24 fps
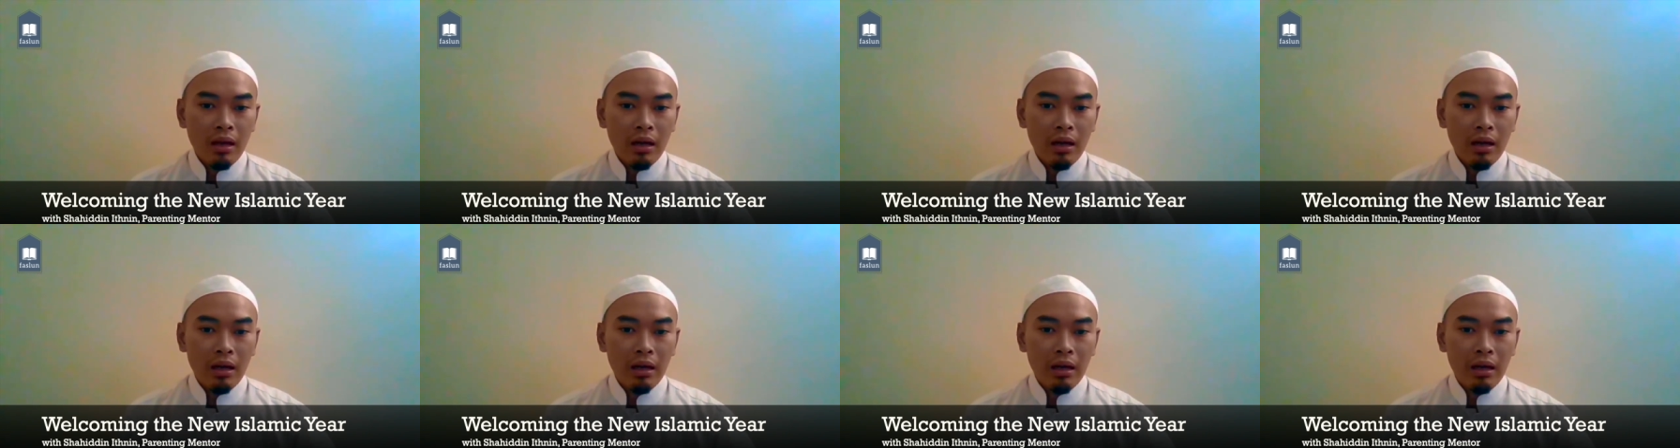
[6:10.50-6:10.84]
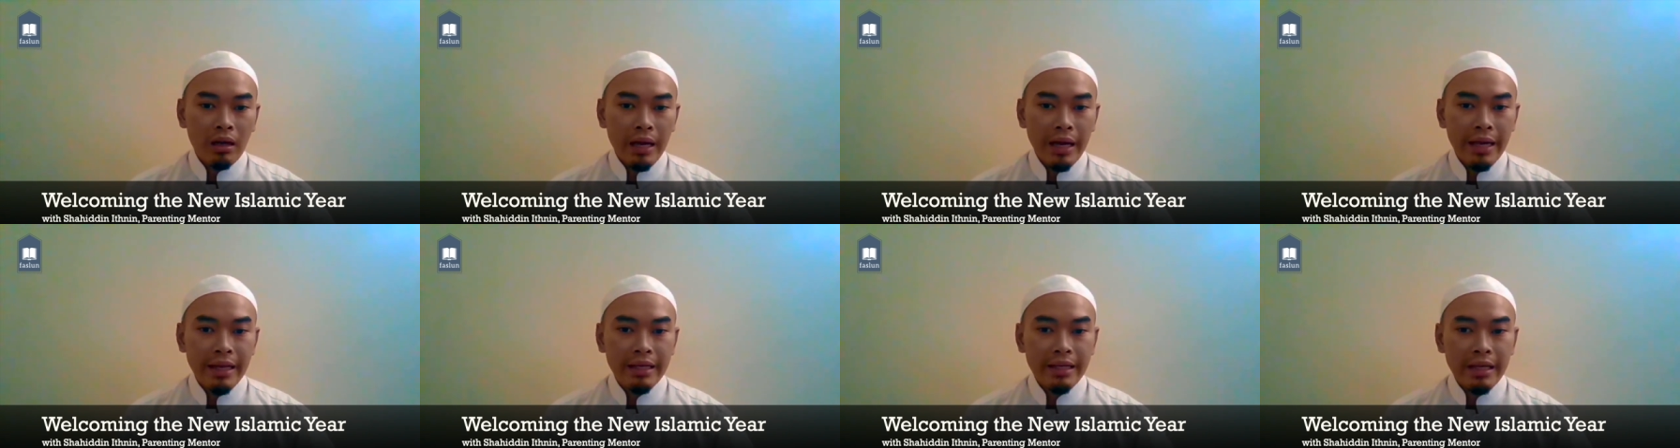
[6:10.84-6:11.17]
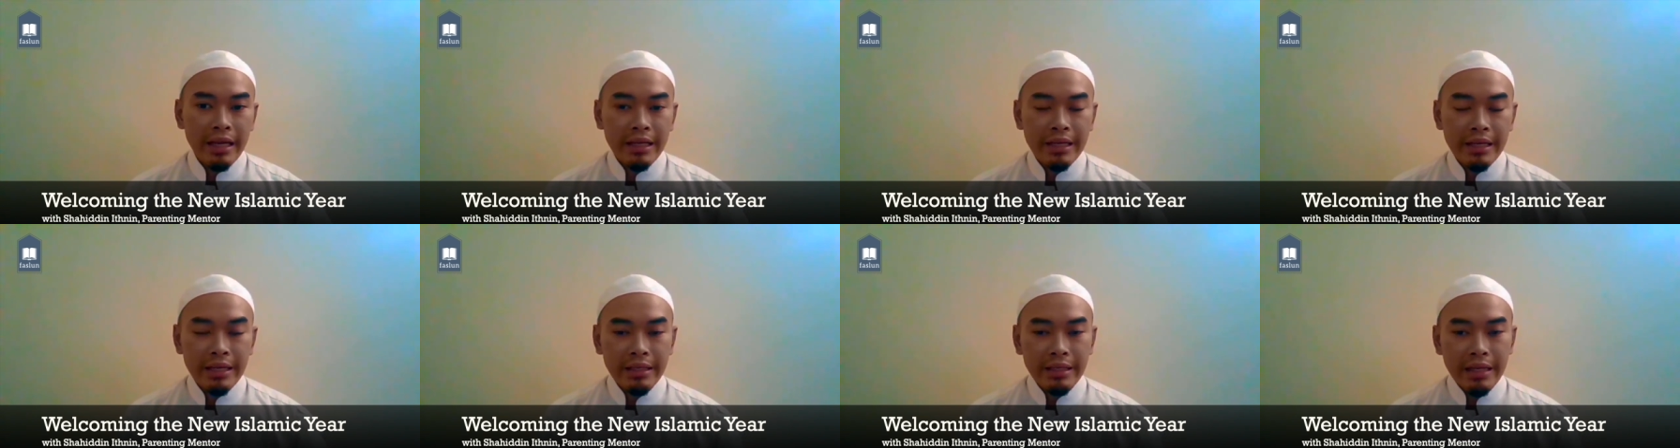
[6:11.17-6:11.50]

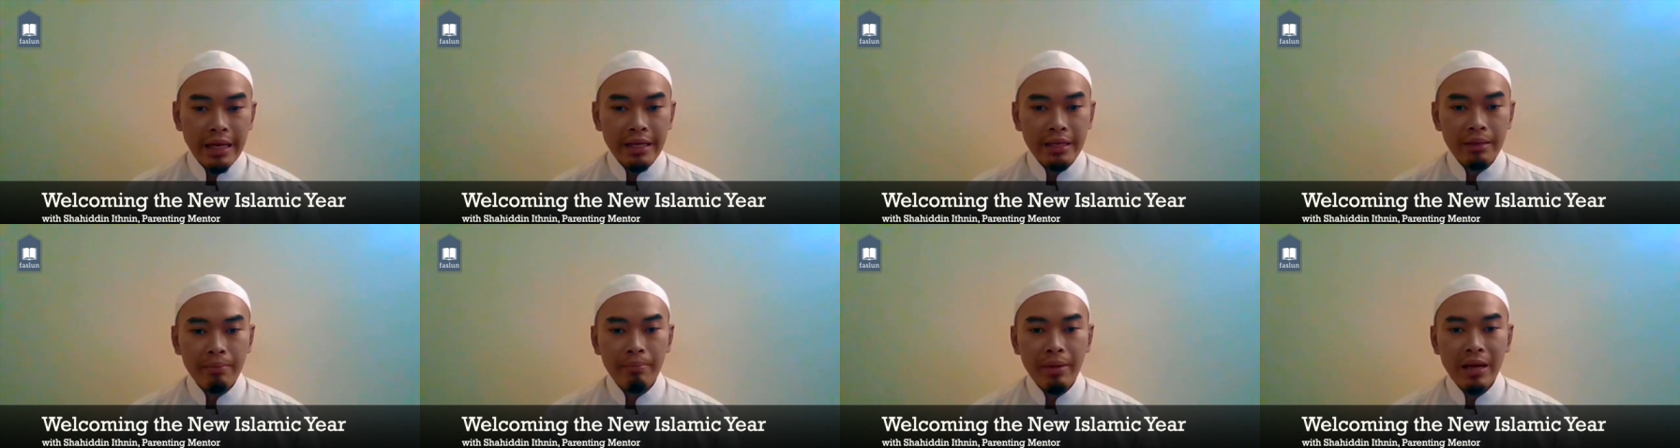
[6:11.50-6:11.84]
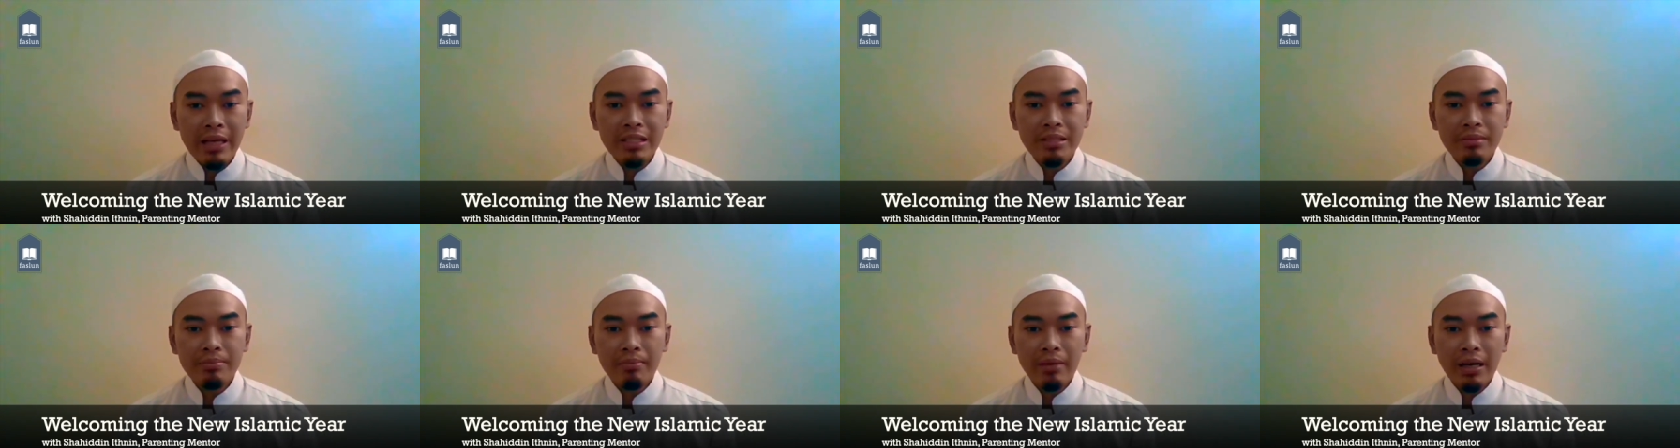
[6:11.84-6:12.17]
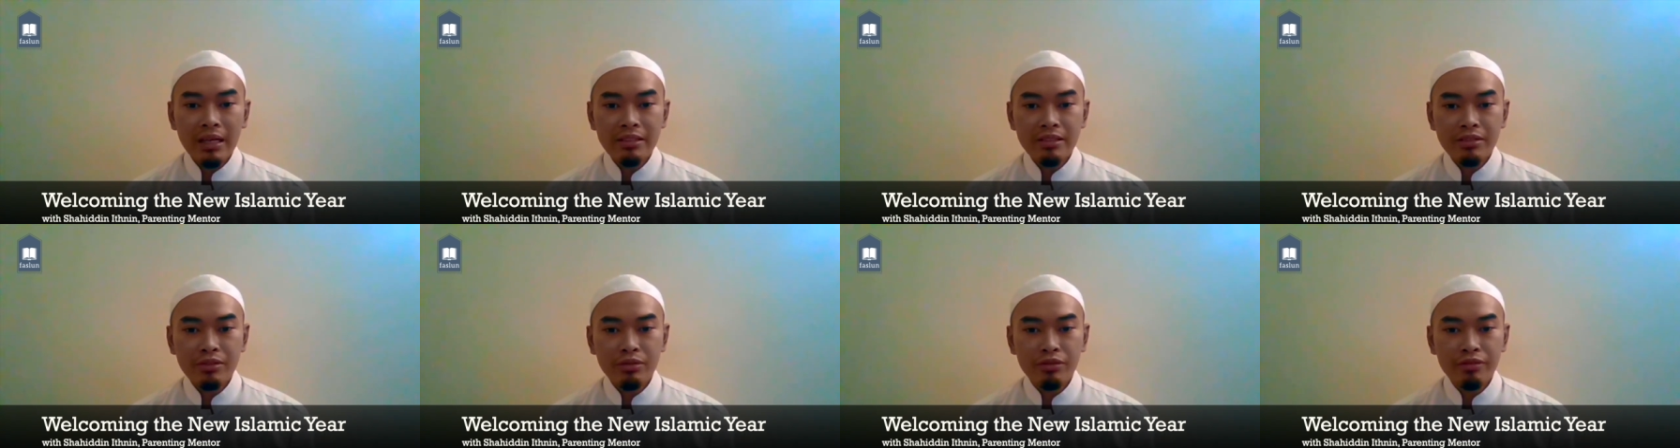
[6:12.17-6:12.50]
And the best
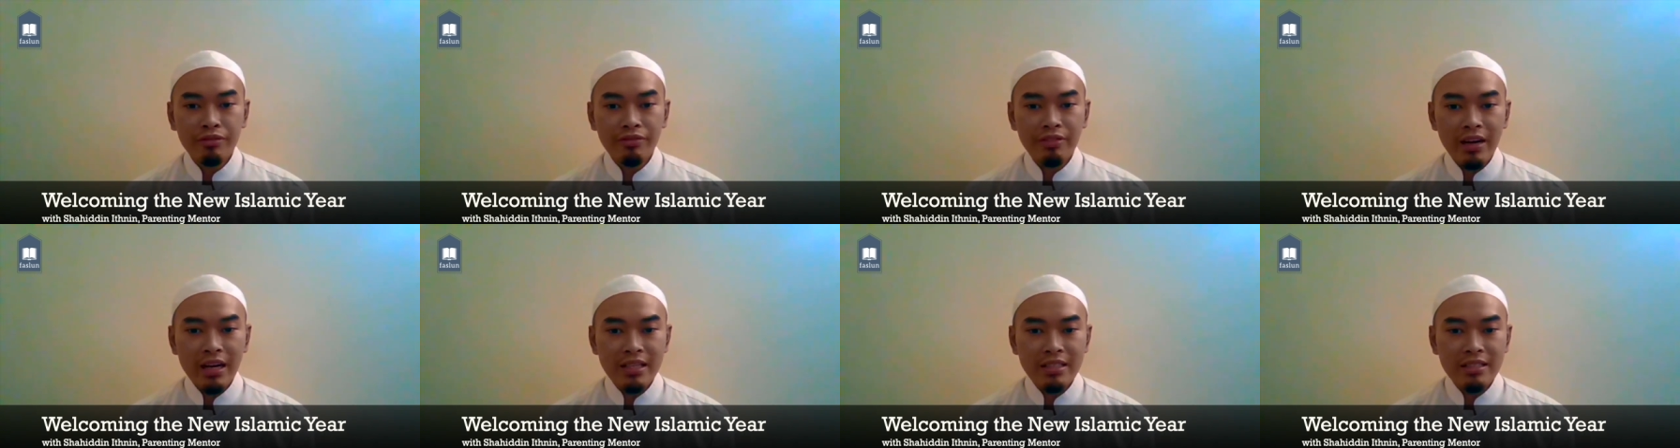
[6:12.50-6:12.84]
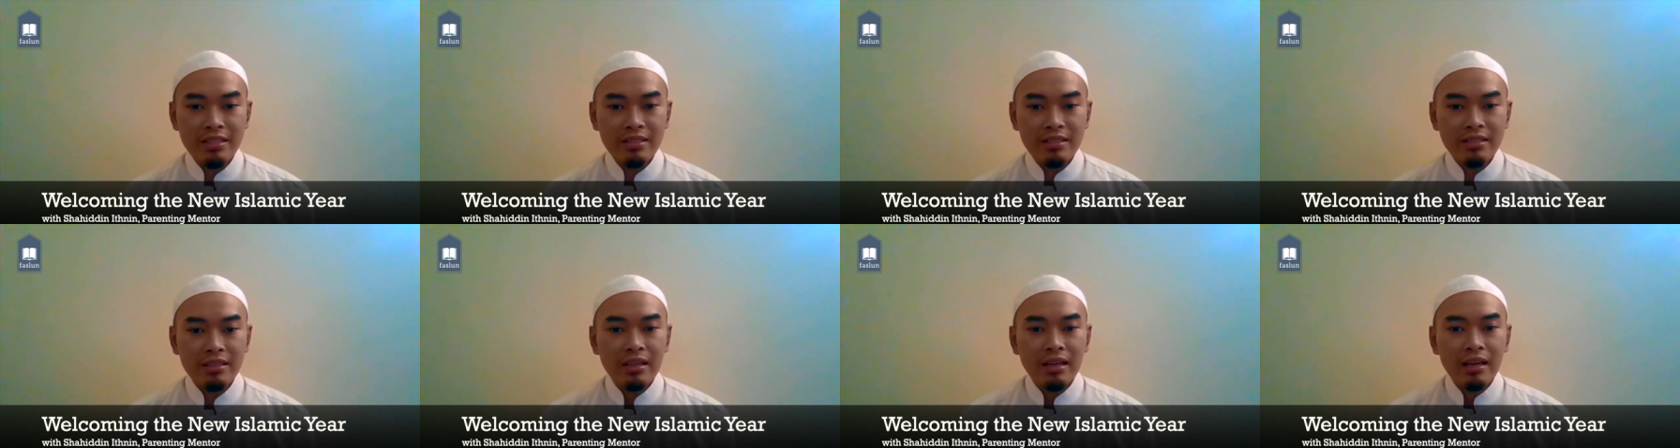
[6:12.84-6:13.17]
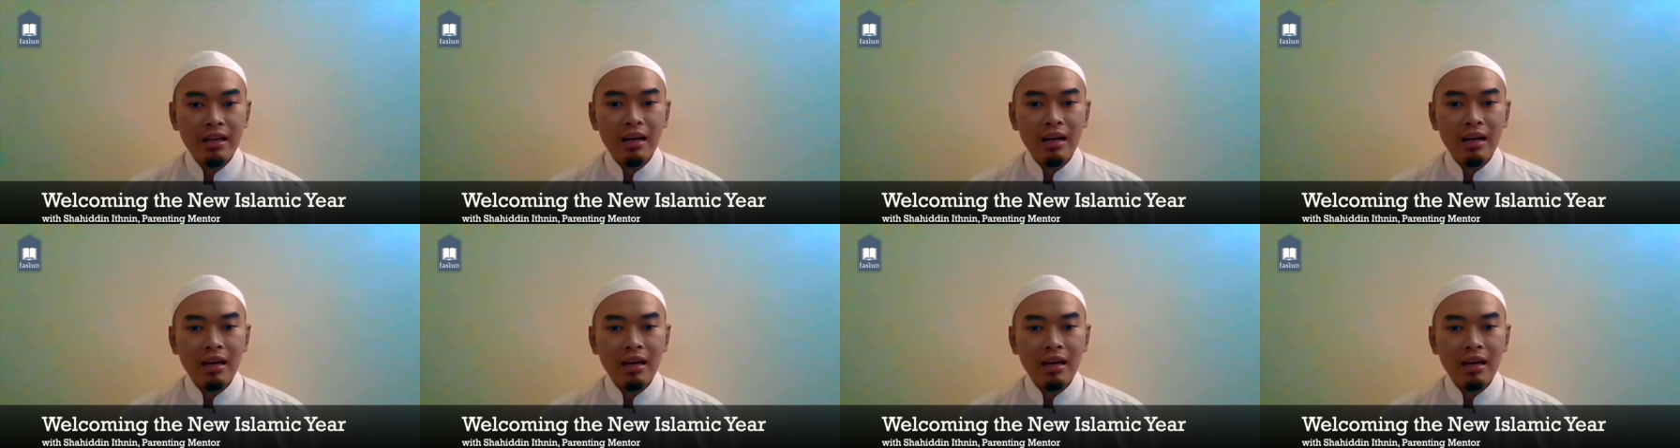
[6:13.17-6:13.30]
months to fast